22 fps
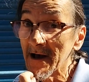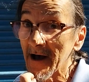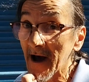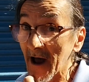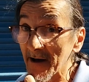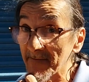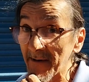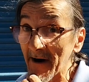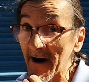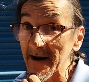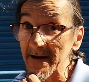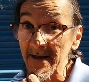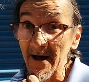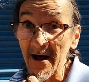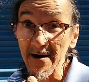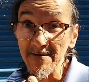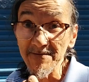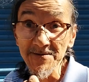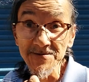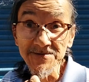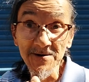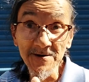I buy a lot
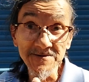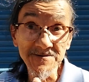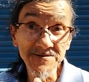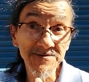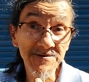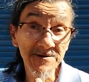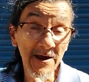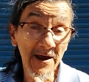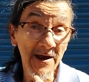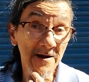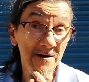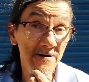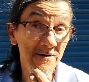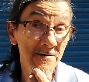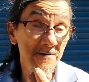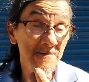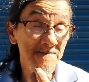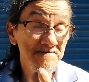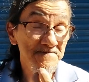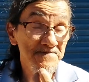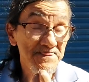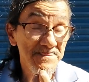of this on
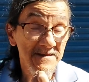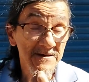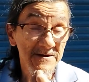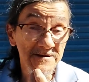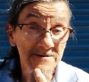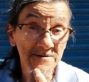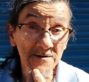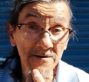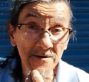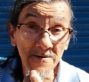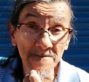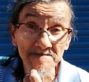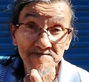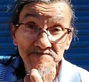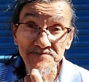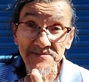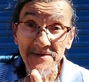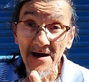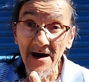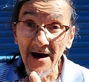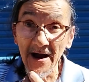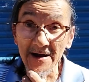sale. You know,
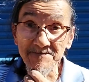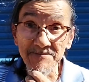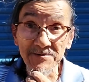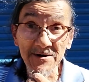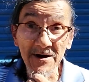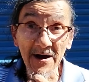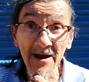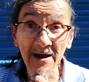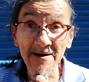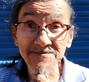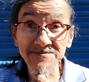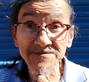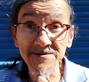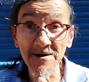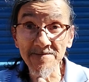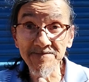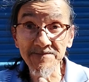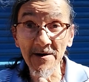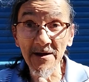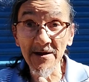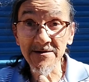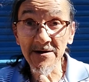I have
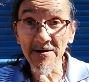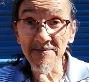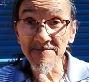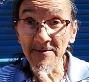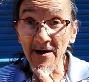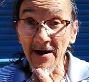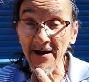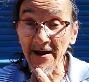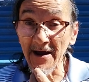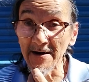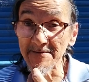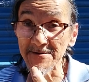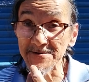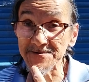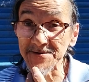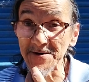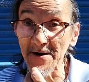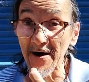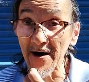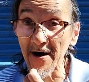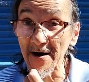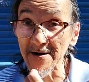stuff like on my
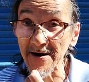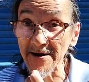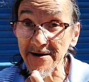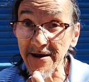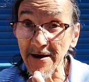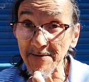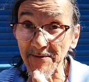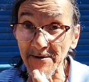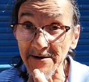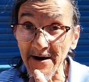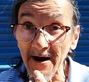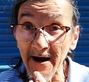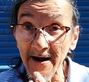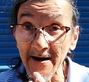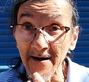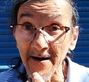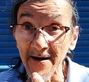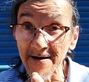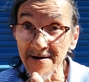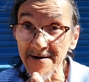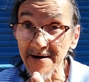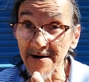Amazon. I keep an eye
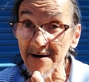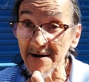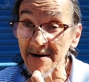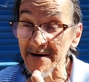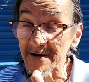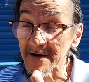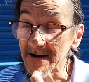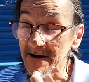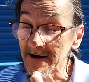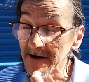on it.